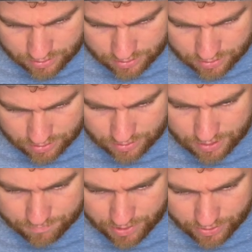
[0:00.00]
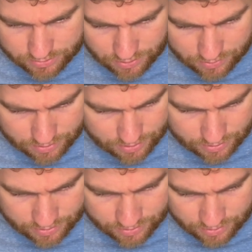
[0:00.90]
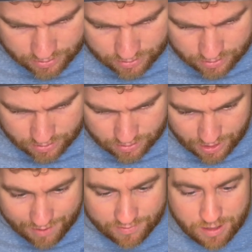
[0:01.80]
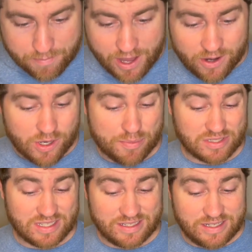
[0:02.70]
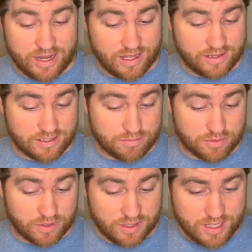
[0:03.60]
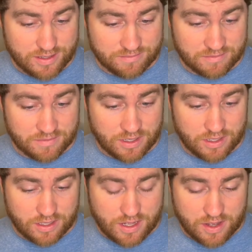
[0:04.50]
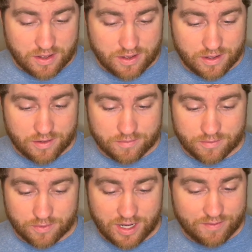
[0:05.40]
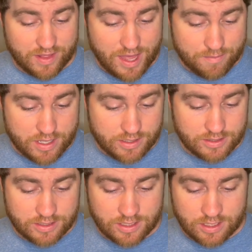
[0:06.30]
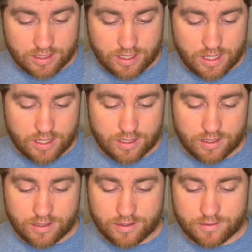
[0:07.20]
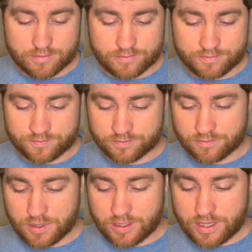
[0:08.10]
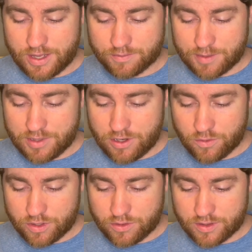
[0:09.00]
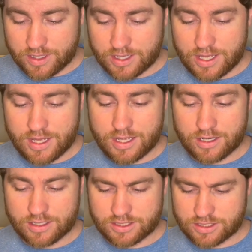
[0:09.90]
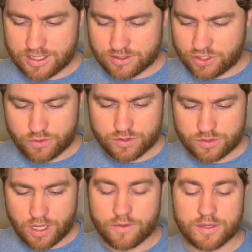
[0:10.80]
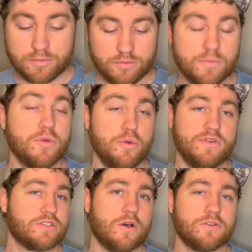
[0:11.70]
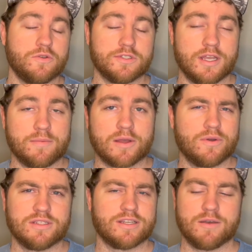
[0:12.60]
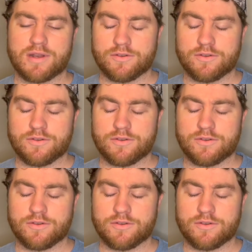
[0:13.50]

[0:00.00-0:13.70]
and the light parrot talking having a parrot represent death is brilliant. Um, whatever that means. Um, but yeah, let me know what you think. And it just says Tuesday. Uh, the, the, movie's called Tuesday. I'm like, is it coming out